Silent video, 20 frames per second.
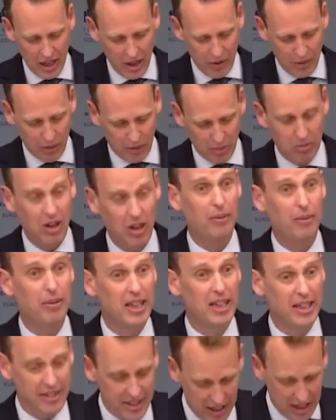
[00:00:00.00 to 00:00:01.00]
from
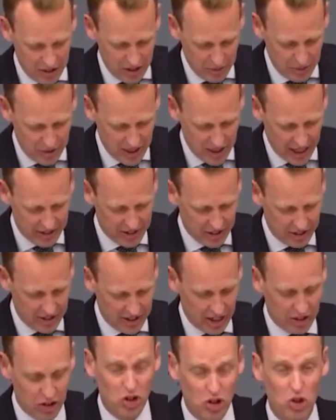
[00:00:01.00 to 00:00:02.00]
carbon-intensive sectors
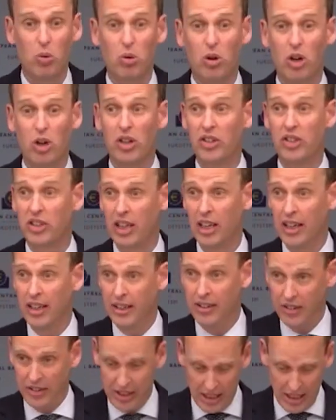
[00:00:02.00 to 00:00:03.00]
and towards
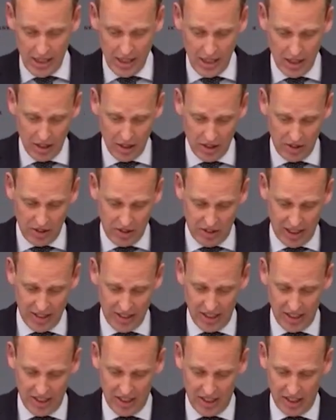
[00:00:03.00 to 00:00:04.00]
the
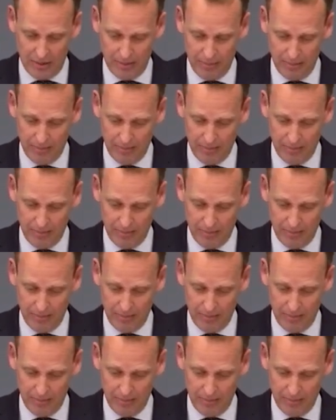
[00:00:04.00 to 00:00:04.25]
transition.